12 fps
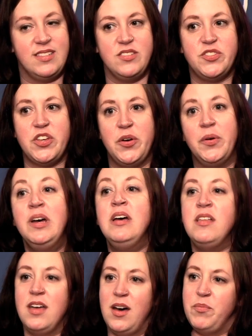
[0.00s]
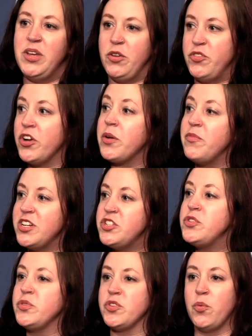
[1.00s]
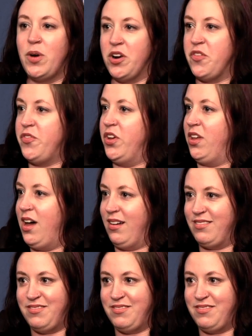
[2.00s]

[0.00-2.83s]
And so, um, you know, circumvention tools are wonderful. Uh,